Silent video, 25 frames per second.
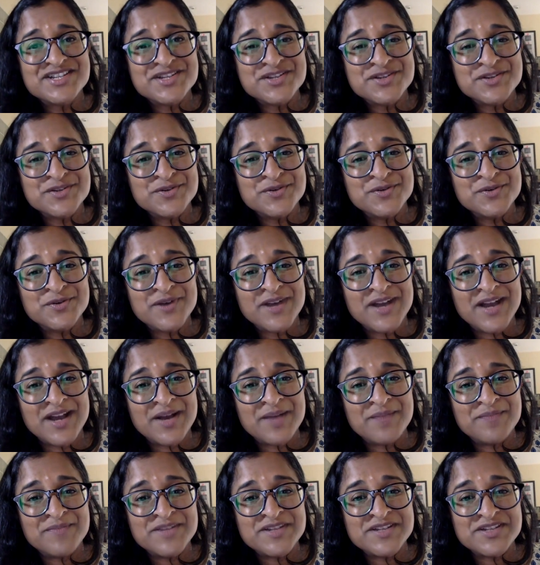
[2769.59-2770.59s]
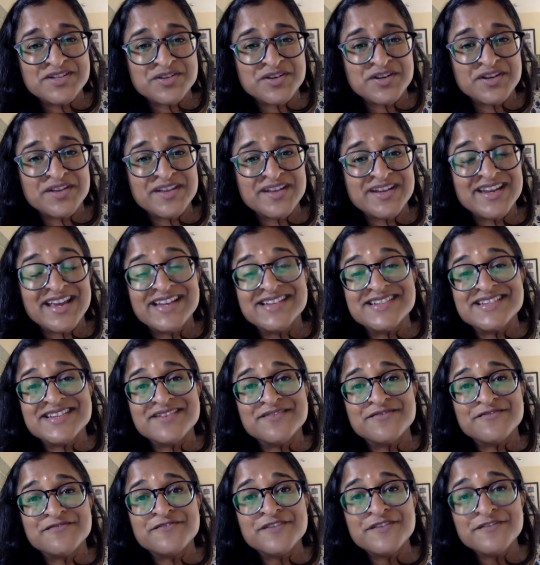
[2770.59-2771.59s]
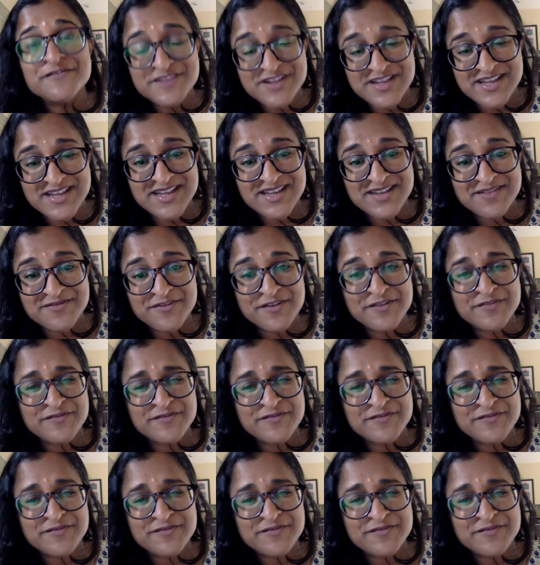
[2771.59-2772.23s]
to um, during the nineteen fifty,